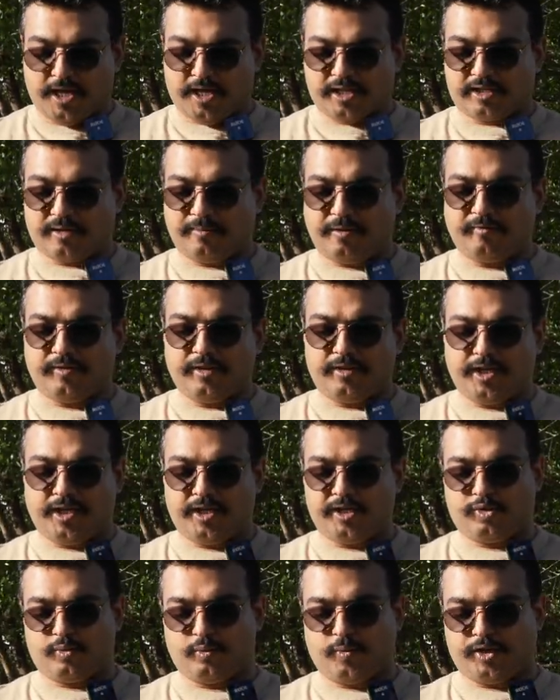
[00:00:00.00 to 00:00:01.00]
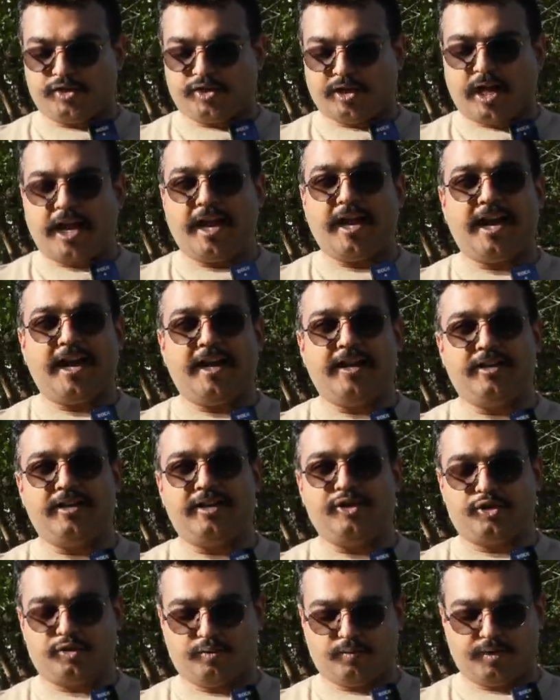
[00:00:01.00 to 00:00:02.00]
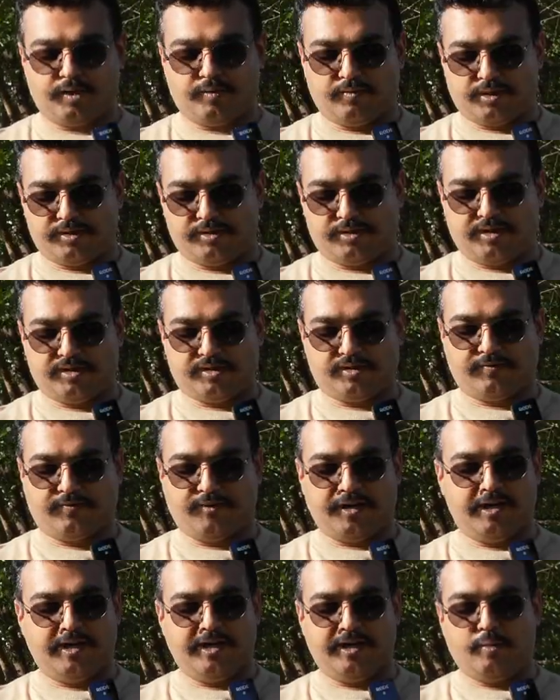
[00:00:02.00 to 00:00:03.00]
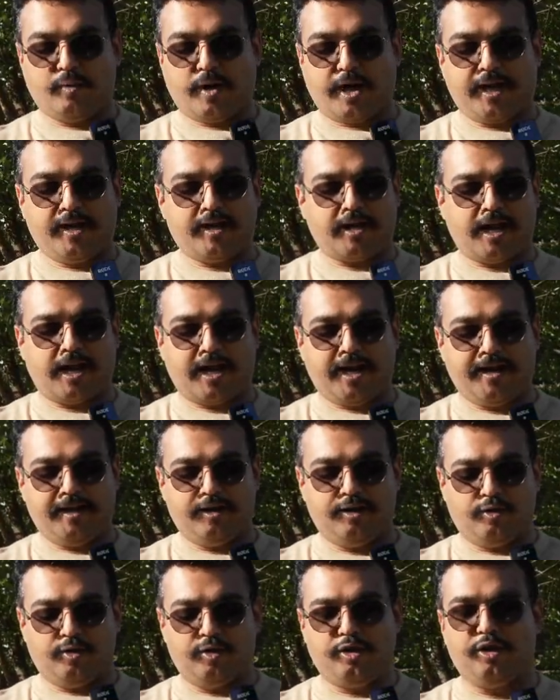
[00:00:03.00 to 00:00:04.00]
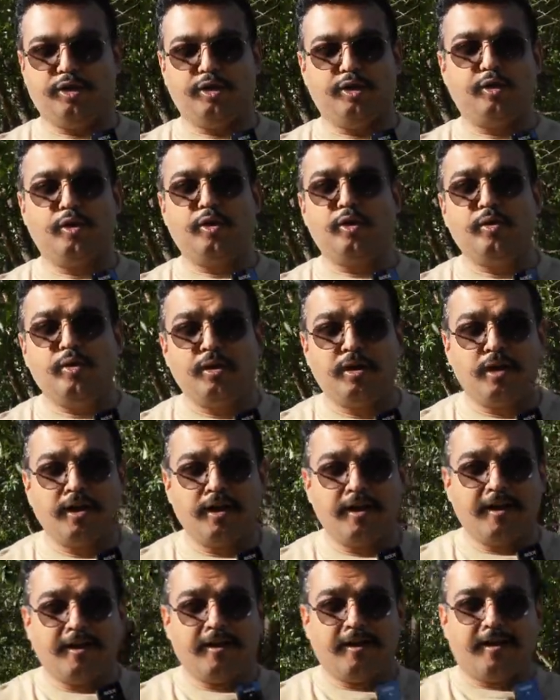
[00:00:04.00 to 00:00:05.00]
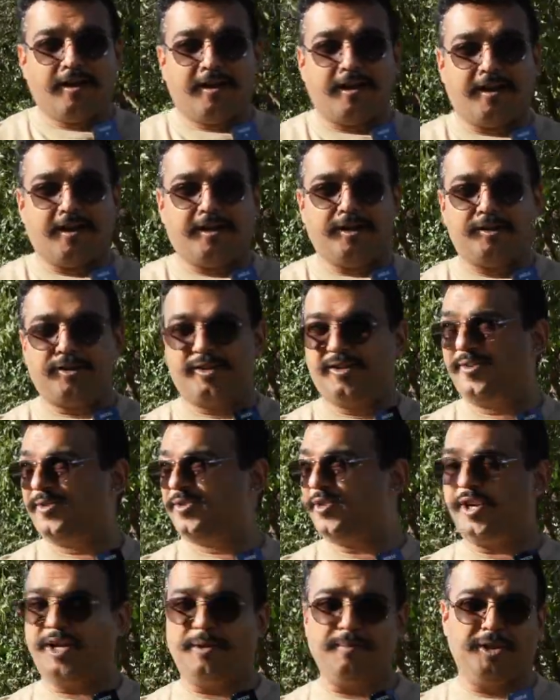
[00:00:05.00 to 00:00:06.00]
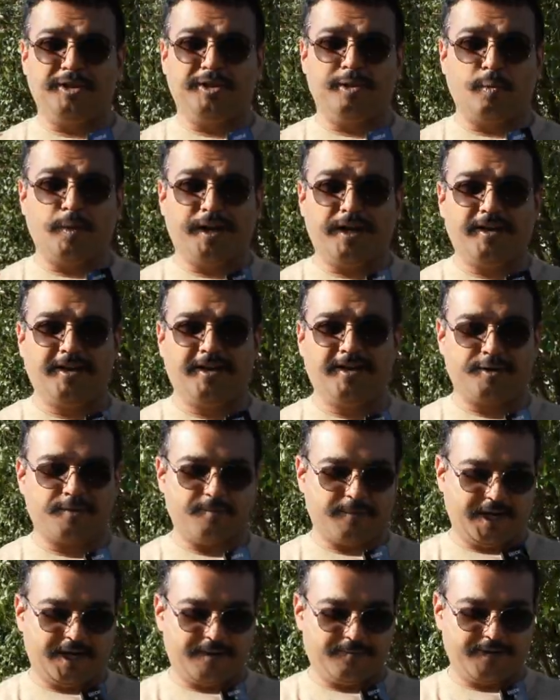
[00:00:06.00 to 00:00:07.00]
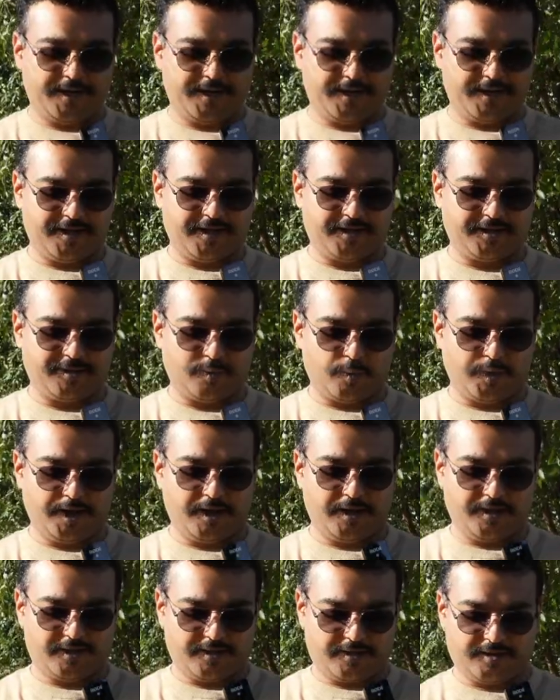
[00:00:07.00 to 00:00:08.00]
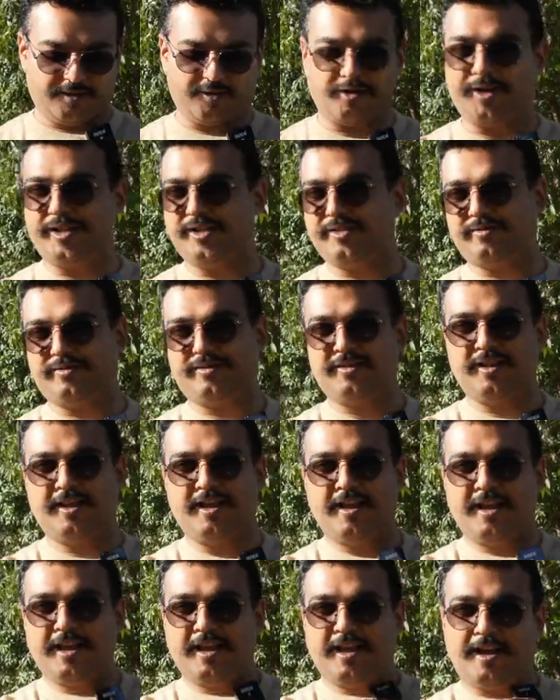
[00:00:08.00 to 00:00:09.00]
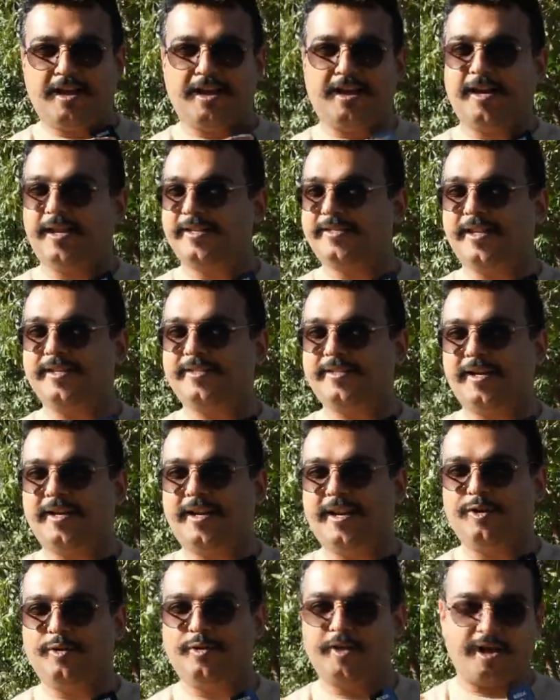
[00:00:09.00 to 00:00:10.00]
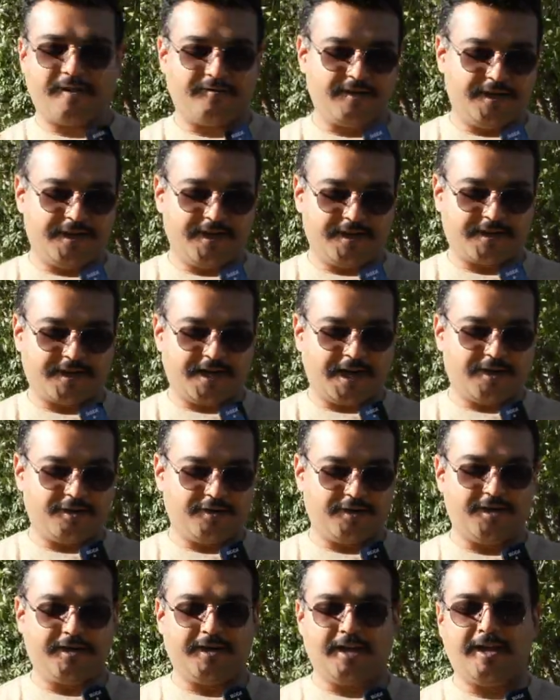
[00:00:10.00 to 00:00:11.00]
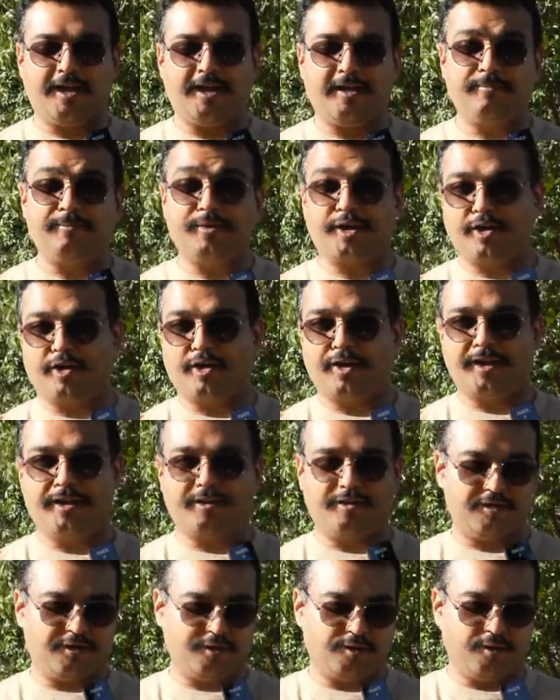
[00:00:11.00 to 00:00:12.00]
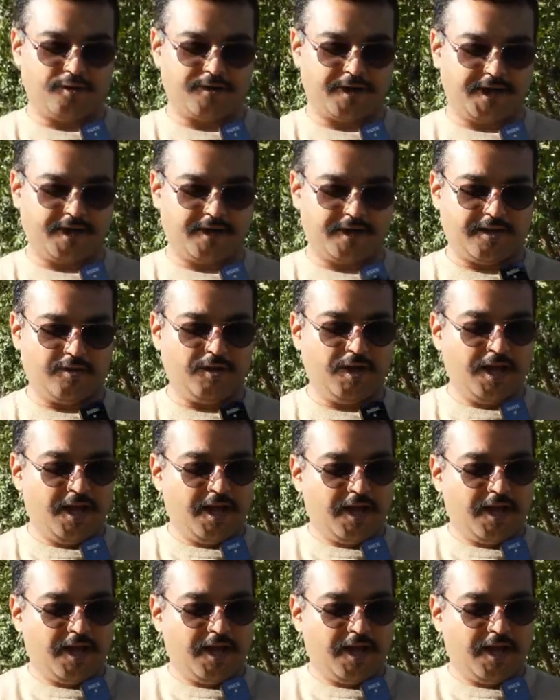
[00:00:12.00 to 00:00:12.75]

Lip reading: Some of the things which I had an issue with was this fiddly wire. I don't know. Sorry about the wind. You might be hearing the wind noise. And as I said, I don't have a dead cat on it, and I am recording on Go right now.